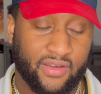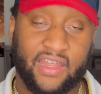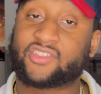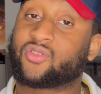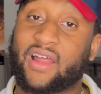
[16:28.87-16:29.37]

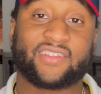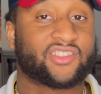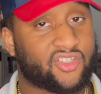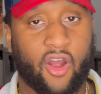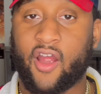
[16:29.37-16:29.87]
That's what I just
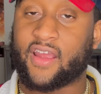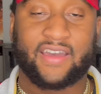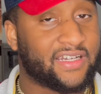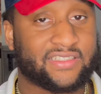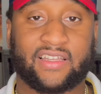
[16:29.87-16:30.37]
started
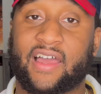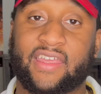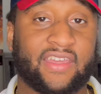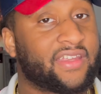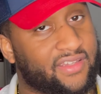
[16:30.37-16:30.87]
cussing
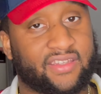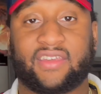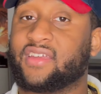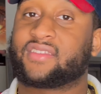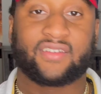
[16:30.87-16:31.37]
like get
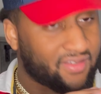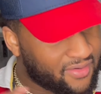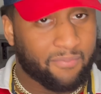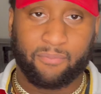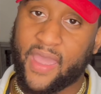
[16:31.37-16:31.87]
get the
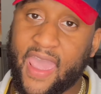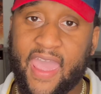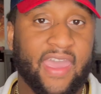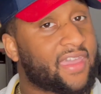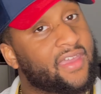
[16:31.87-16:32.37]

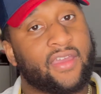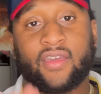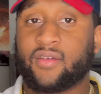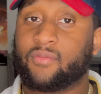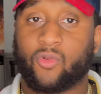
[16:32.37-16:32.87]
bag.
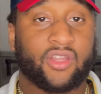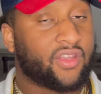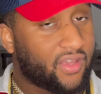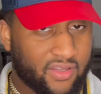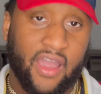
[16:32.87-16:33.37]
What
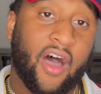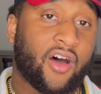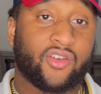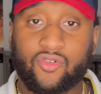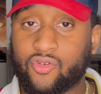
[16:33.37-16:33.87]
the y'all
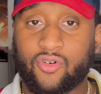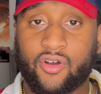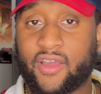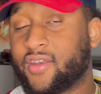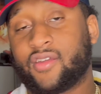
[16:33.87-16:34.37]

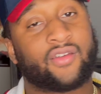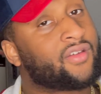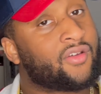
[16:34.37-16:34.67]
doing?